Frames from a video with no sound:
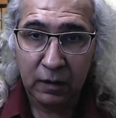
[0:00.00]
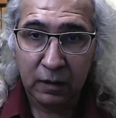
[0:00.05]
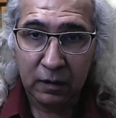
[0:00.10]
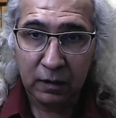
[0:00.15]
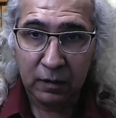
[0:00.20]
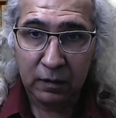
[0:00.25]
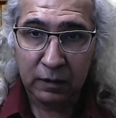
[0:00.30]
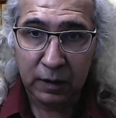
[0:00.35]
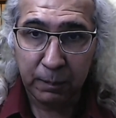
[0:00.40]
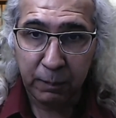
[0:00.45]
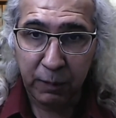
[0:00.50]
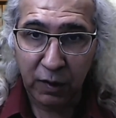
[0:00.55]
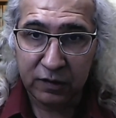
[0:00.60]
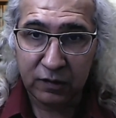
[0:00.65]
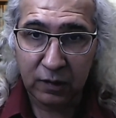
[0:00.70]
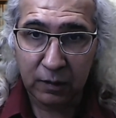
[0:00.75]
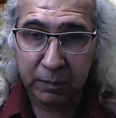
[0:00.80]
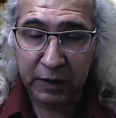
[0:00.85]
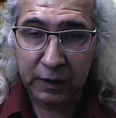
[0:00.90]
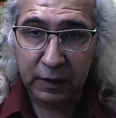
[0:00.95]
the
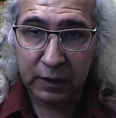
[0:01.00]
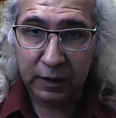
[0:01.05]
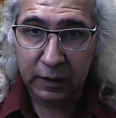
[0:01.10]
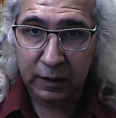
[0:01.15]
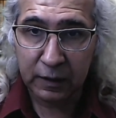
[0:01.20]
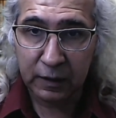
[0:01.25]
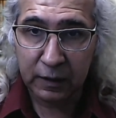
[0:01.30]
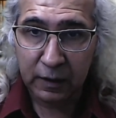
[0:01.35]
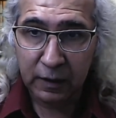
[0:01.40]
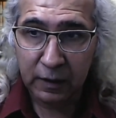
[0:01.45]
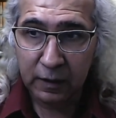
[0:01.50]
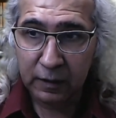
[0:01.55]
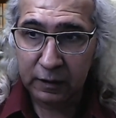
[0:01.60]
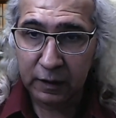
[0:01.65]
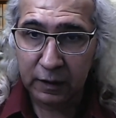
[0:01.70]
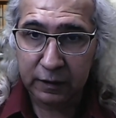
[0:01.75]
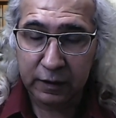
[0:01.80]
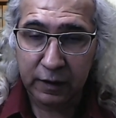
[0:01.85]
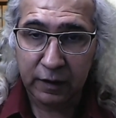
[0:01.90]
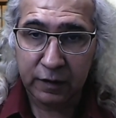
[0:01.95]
possibility
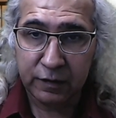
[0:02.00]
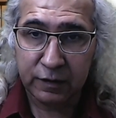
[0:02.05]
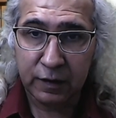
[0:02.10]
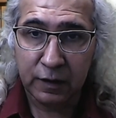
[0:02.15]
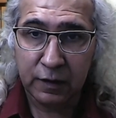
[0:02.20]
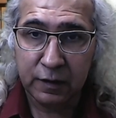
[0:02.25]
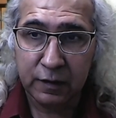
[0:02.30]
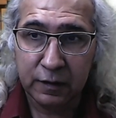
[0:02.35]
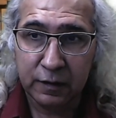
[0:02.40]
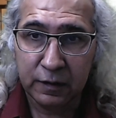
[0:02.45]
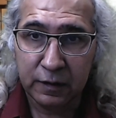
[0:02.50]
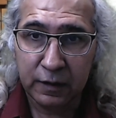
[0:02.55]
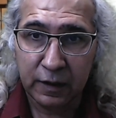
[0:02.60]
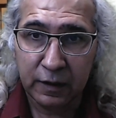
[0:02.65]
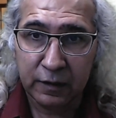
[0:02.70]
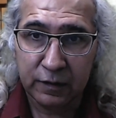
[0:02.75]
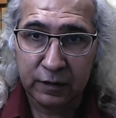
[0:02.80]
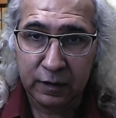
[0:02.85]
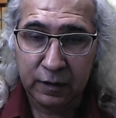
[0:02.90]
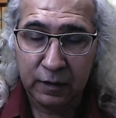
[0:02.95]
that there are certain
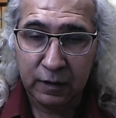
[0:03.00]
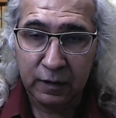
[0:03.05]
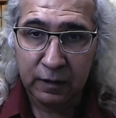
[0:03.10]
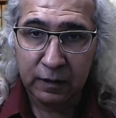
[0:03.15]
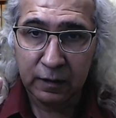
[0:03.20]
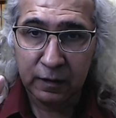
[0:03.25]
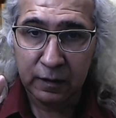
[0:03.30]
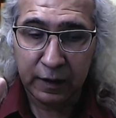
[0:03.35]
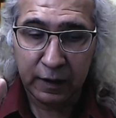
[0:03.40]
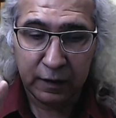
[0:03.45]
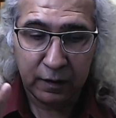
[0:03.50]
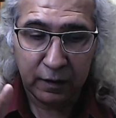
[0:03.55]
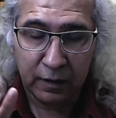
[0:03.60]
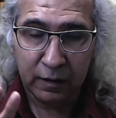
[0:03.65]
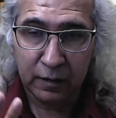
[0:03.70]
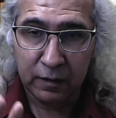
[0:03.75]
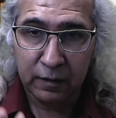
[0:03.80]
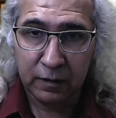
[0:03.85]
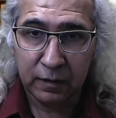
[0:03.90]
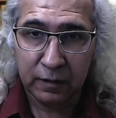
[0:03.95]
things that
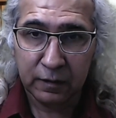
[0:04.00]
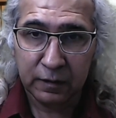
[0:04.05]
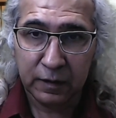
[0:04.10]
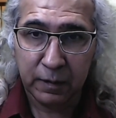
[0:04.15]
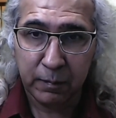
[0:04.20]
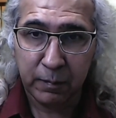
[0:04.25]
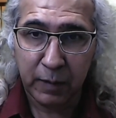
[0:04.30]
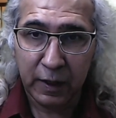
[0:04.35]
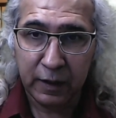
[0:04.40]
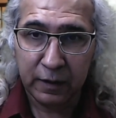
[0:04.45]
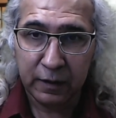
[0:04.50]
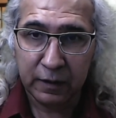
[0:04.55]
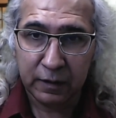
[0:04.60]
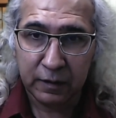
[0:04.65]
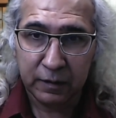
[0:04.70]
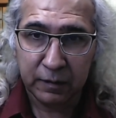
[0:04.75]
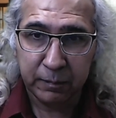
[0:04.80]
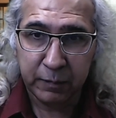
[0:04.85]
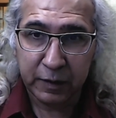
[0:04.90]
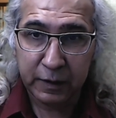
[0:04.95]
the
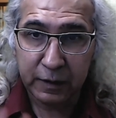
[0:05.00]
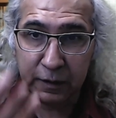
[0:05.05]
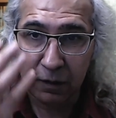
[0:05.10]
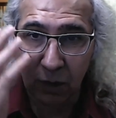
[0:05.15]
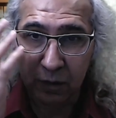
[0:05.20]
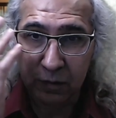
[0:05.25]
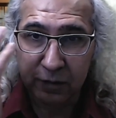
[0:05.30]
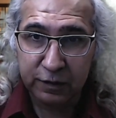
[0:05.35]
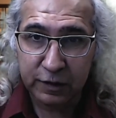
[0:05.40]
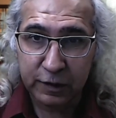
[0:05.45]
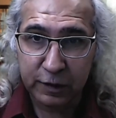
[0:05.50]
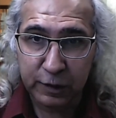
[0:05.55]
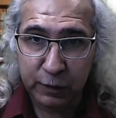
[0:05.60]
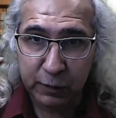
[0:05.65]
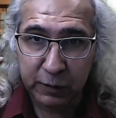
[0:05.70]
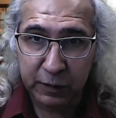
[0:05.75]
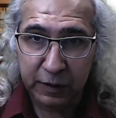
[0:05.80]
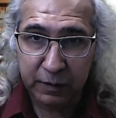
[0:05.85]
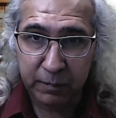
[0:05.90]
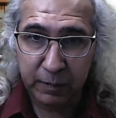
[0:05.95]
mind pre
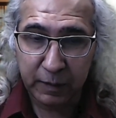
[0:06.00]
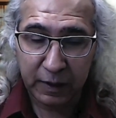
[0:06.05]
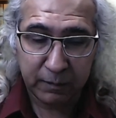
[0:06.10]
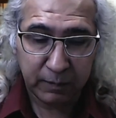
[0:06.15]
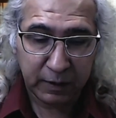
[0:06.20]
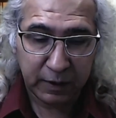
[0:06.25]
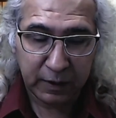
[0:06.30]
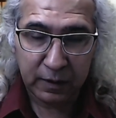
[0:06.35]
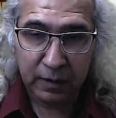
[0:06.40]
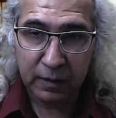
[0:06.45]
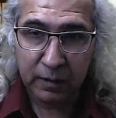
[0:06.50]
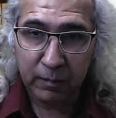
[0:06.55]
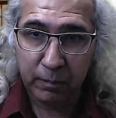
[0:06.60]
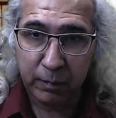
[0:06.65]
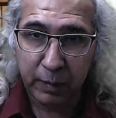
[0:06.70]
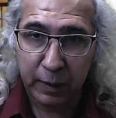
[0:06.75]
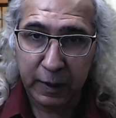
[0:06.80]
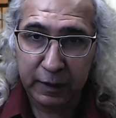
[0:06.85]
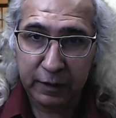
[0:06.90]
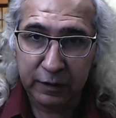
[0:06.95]
constituted maybe
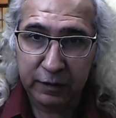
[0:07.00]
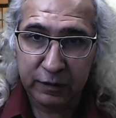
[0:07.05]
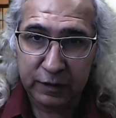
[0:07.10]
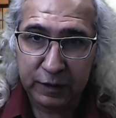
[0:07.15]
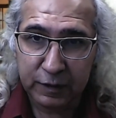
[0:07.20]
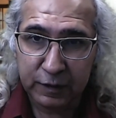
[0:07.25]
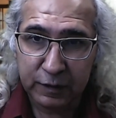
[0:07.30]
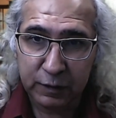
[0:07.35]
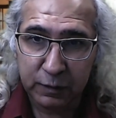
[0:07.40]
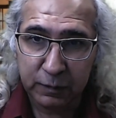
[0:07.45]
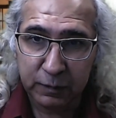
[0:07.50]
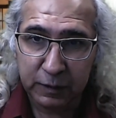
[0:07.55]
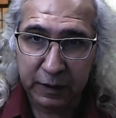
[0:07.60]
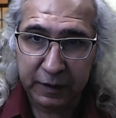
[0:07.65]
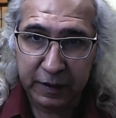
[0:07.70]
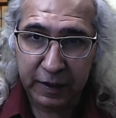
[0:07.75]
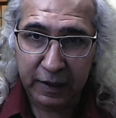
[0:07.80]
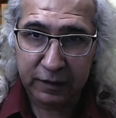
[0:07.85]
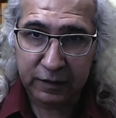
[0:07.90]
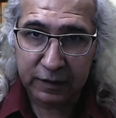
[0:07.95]
brings to the
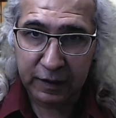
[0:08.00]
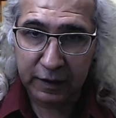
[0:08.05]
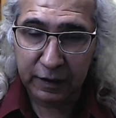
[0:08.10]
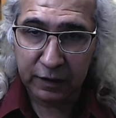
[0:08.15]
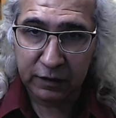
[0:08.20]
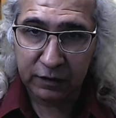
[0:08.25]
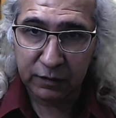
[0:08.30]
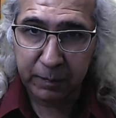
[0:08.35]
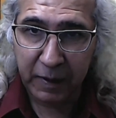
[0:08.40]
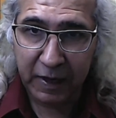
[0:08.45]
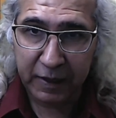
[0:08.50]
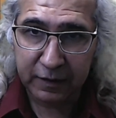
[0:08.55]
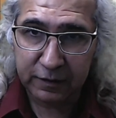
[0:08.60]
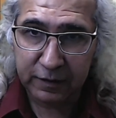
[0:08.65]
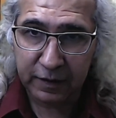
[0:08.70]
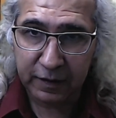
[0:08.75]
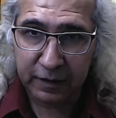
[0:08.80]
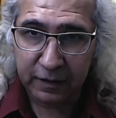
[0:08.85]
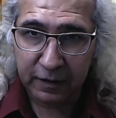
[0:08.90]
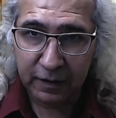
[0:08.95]
text and expects
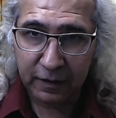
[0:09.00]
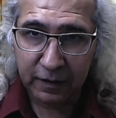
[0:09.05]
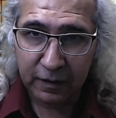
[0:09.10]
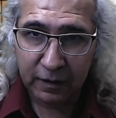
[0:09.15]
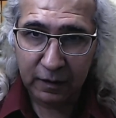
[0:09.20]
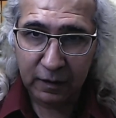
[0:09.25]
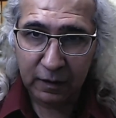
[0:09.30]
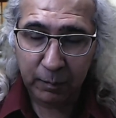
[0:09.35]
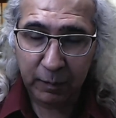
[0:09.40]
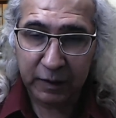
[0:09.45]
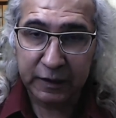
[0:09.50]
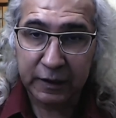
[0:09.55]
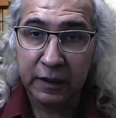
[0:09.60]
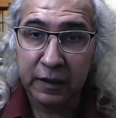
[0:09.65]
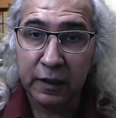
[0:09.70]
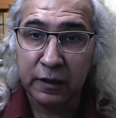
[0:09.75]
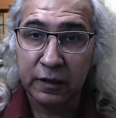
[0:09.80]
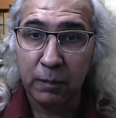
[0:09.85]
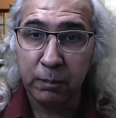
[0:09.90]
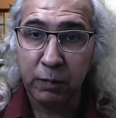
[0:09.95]
it, but that
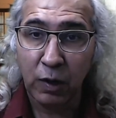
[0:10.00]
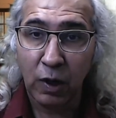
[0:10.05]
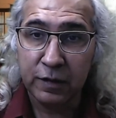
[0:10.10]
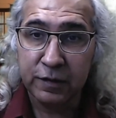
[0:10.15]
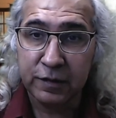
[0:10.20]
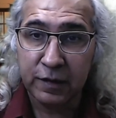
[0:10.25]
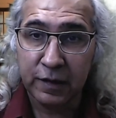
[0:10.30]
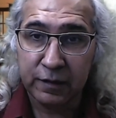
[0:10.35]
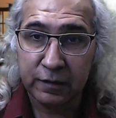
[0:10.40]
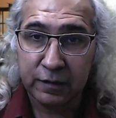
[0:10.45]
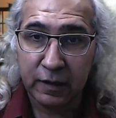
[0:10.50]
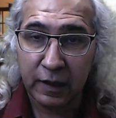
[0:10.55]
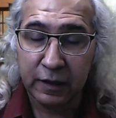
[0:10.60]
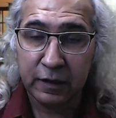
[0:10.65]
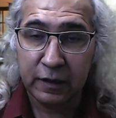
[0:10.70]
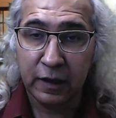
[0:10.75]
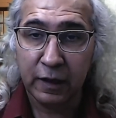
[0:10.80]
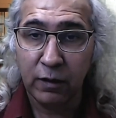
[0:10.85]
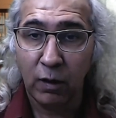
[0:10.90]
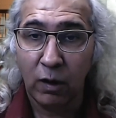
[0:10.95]
in the process
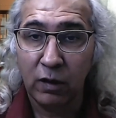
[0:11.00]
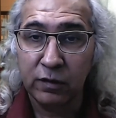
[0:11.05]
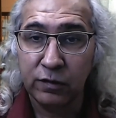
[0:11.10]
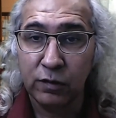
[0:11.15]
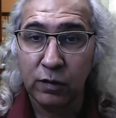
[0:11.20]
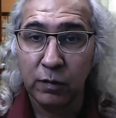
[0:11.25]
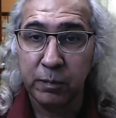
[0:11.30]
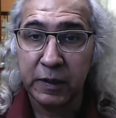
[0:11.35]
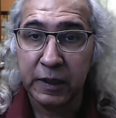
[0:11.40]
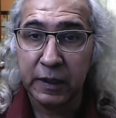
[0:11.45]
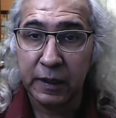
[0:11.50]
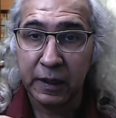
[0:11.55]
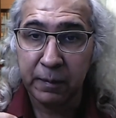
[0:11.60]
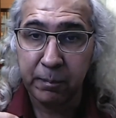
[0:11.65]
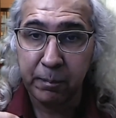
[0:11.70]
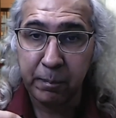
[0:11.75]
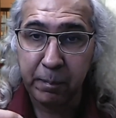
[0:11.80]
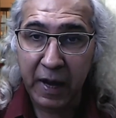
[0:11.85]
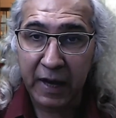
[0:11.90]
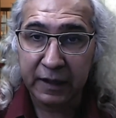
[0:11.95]
it can also be
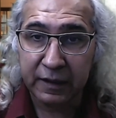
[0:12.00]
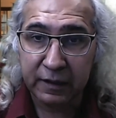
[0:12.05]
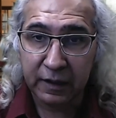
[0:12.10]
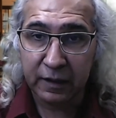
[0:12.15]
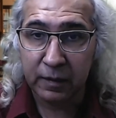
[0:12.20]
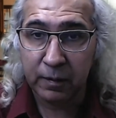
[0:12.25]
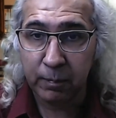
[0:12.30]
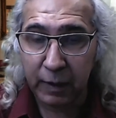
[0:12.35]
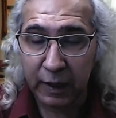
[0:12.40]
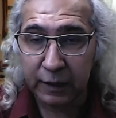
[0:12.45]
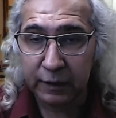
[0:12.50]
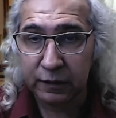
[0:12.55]
impacted by the